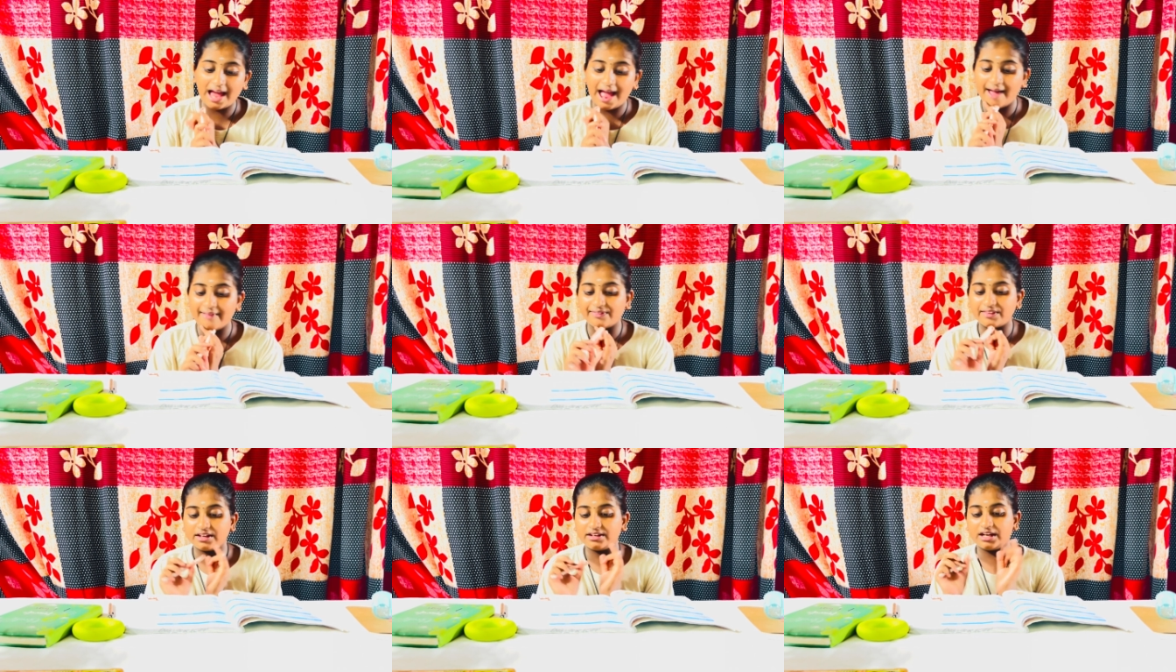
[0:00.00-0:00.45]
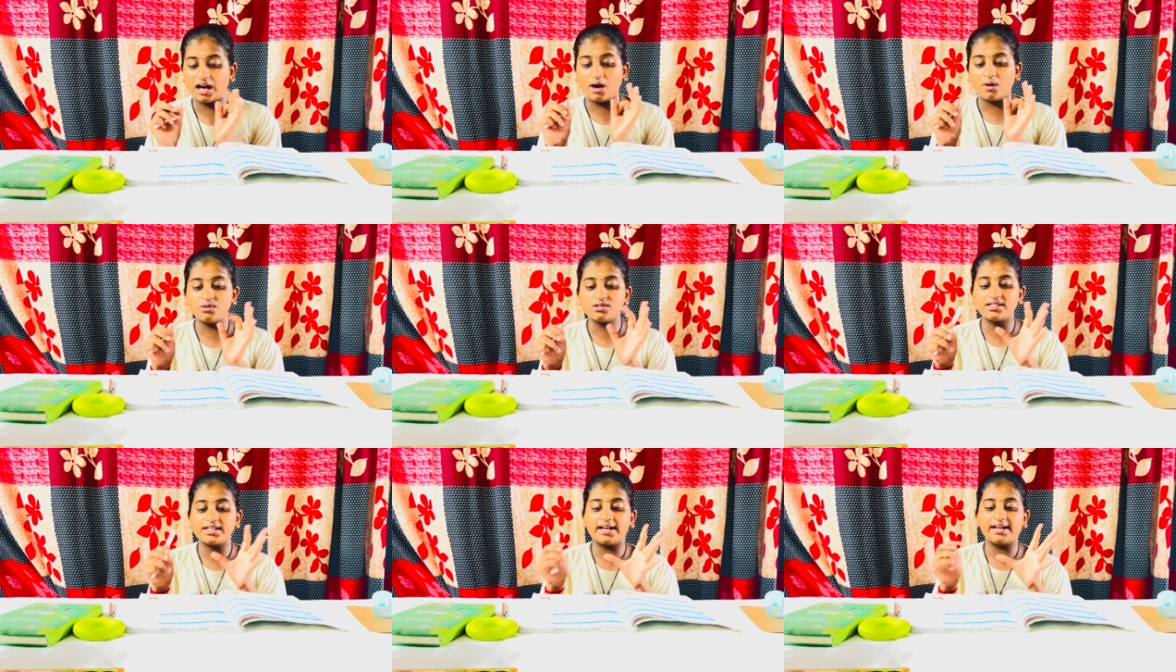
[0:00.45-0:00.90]
and the
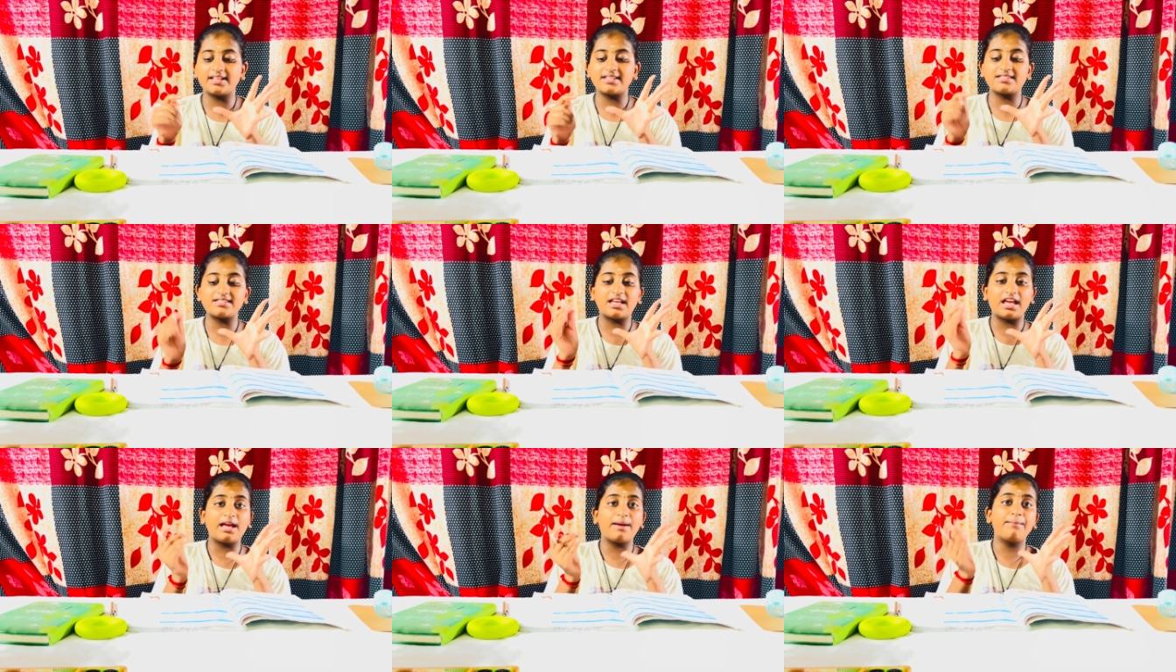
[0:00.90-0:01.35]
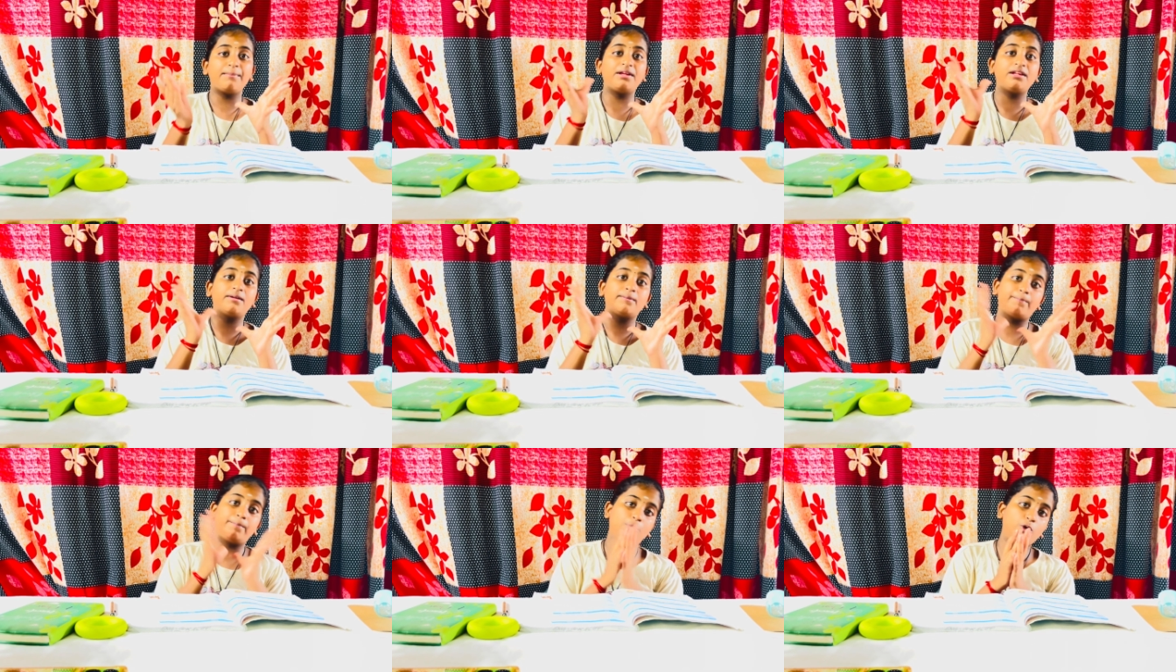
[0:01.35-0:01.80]
nouns that are same
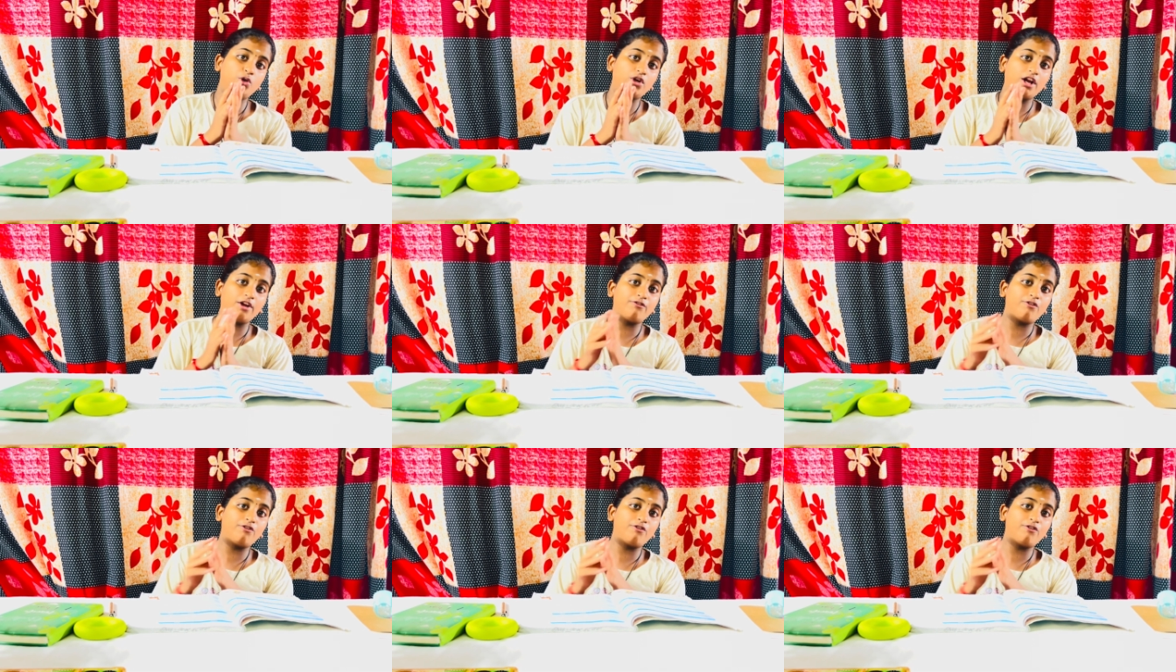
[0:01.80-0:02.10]
in plural